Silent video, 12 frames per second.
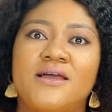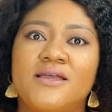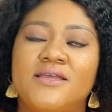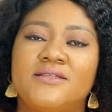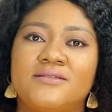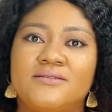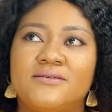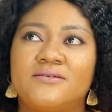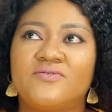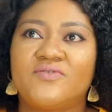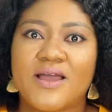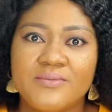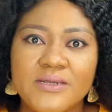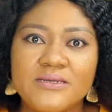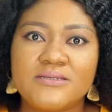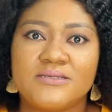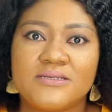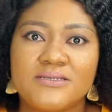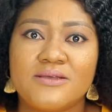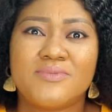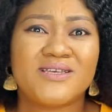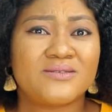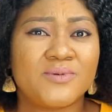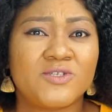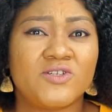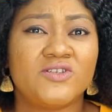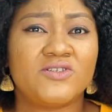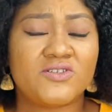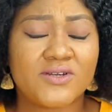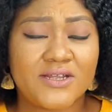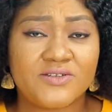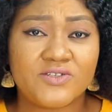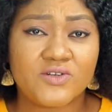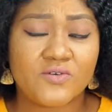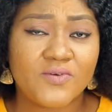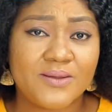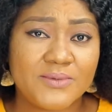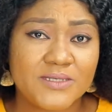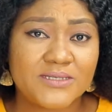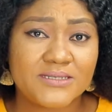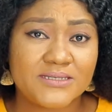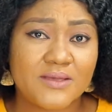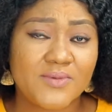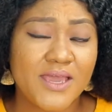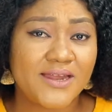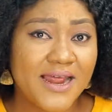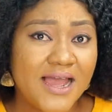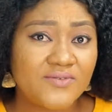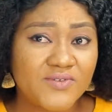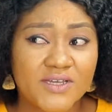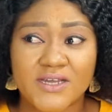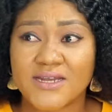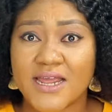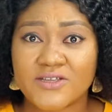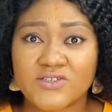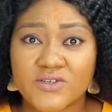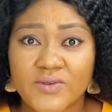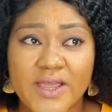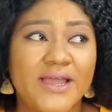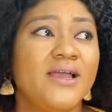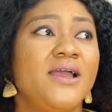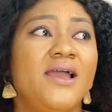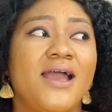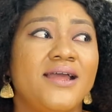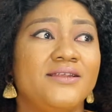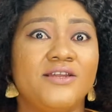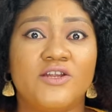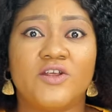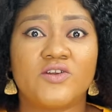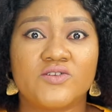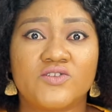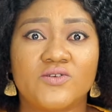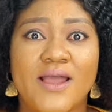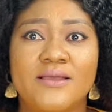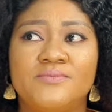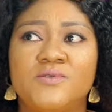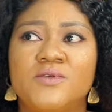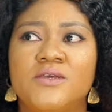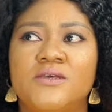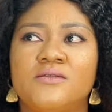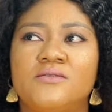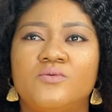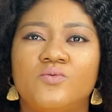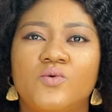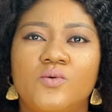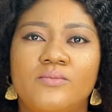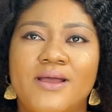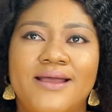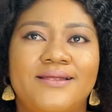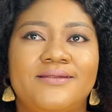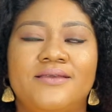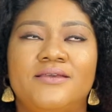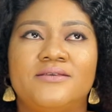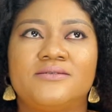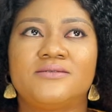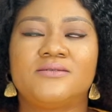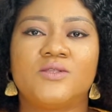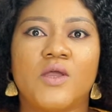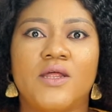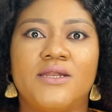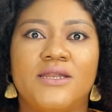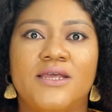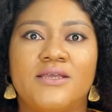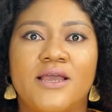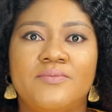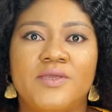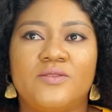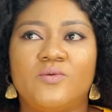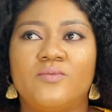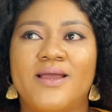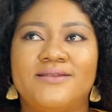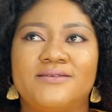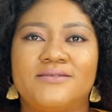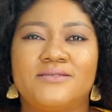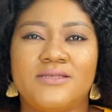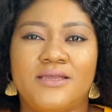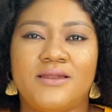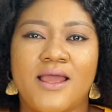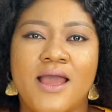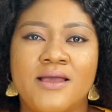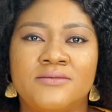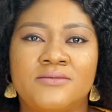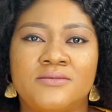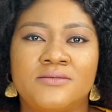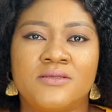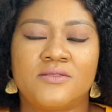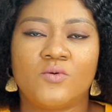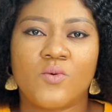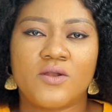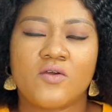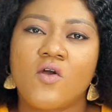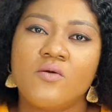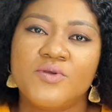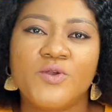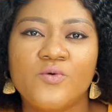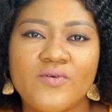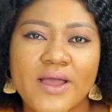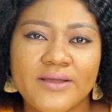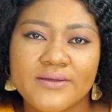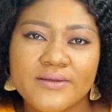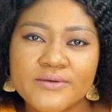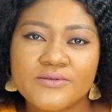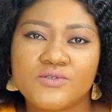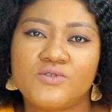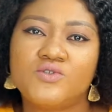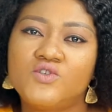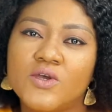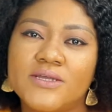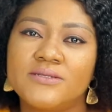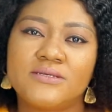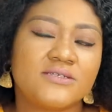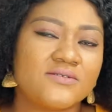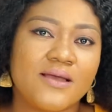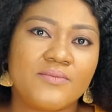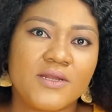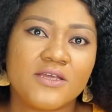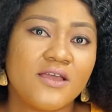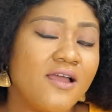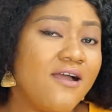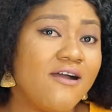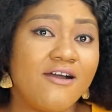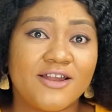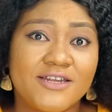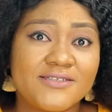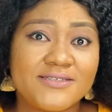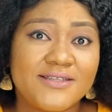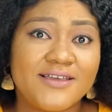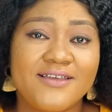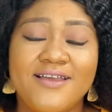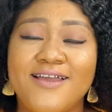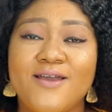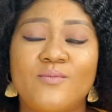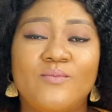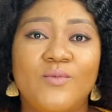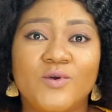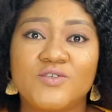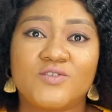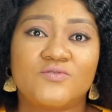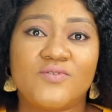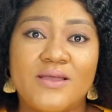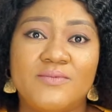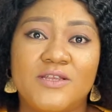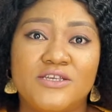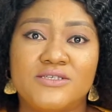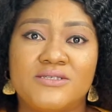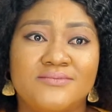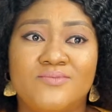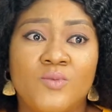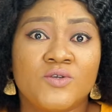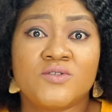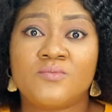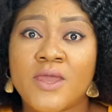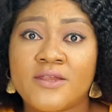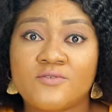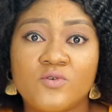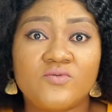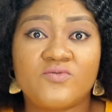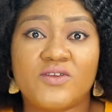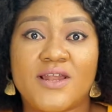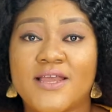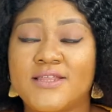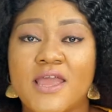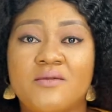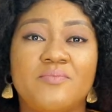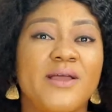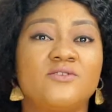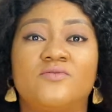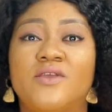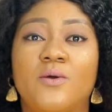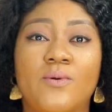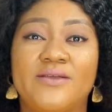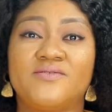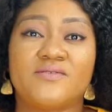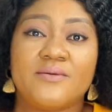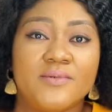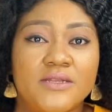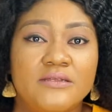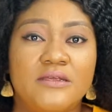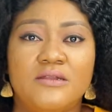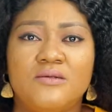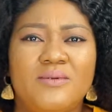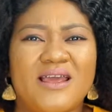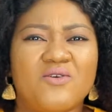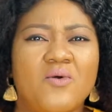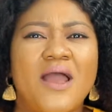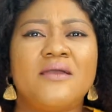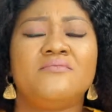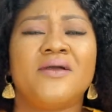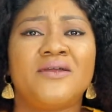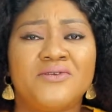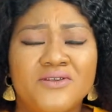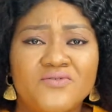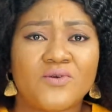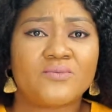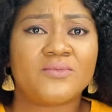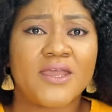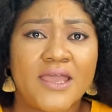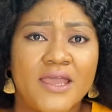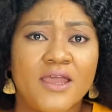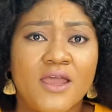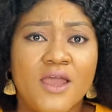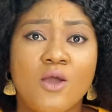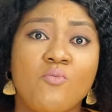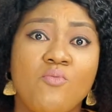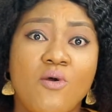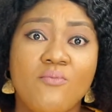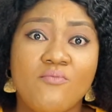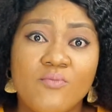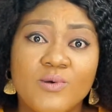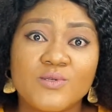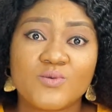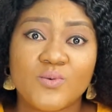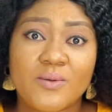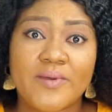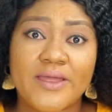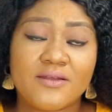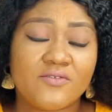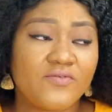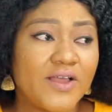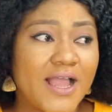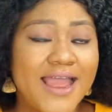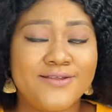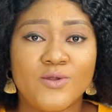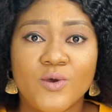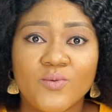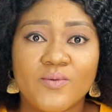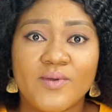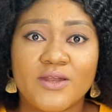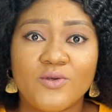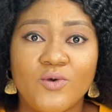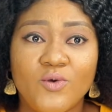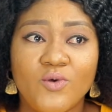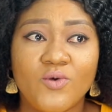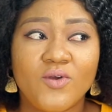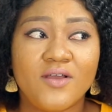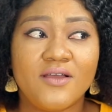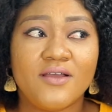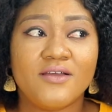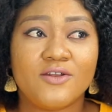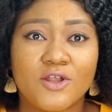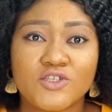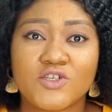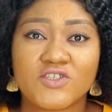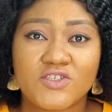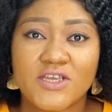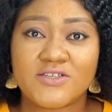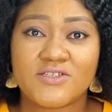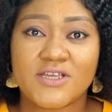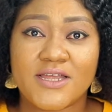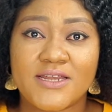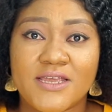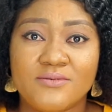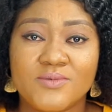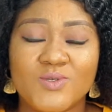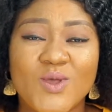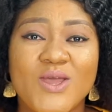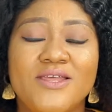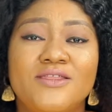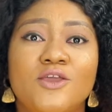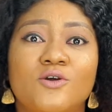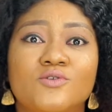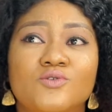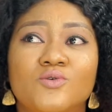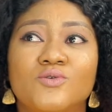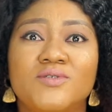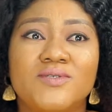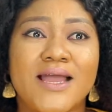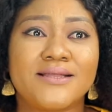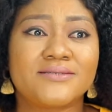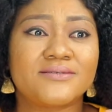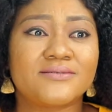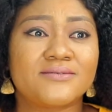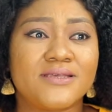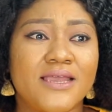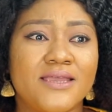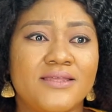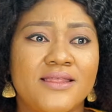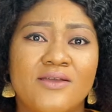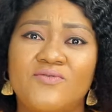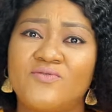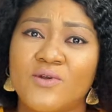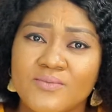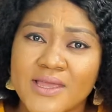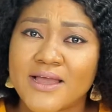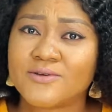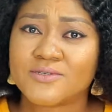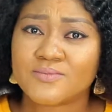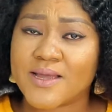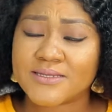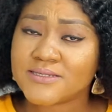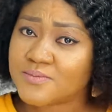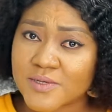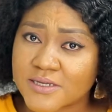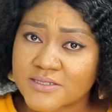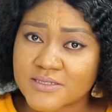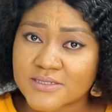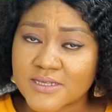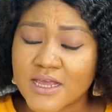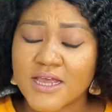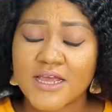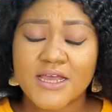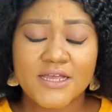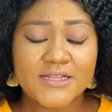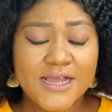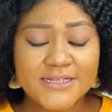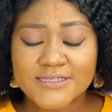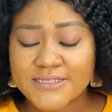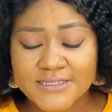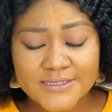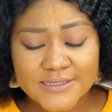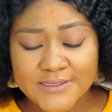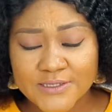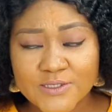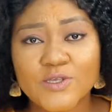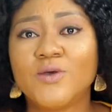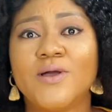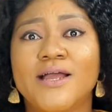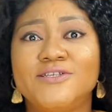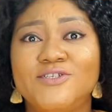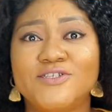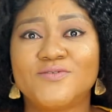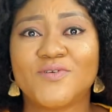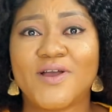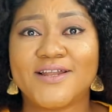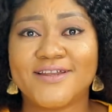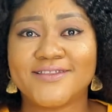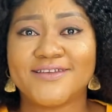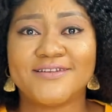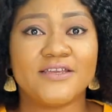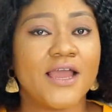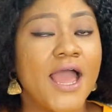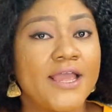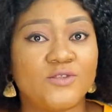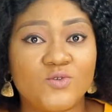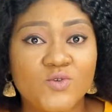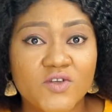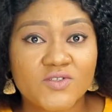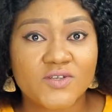in the family system, especially the traditional family system here in Africa, Nigeria, and in a lot of tribes, the woman is not, the woman is seen as the one coming over to join this family. Honestly, most families, most men don't feel like they're a part of their wife's family. Be like, oh, I married from there. But most women, in fact, I know women who not just change their names, they also start saying they're from their husband's place. That's so just for another day. I do not